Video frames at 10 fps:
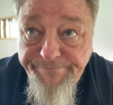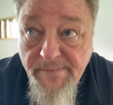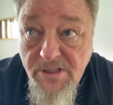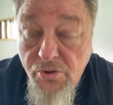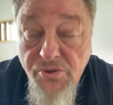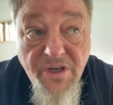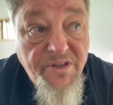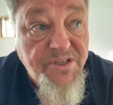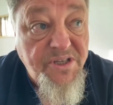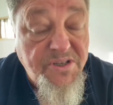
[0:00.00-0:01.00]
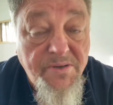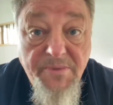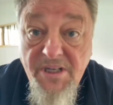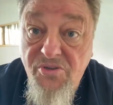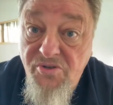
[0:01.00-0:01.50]
It's also the system
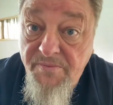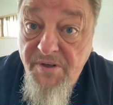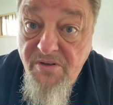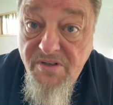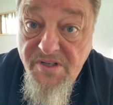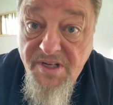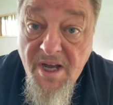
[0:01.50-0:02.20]
that contributes to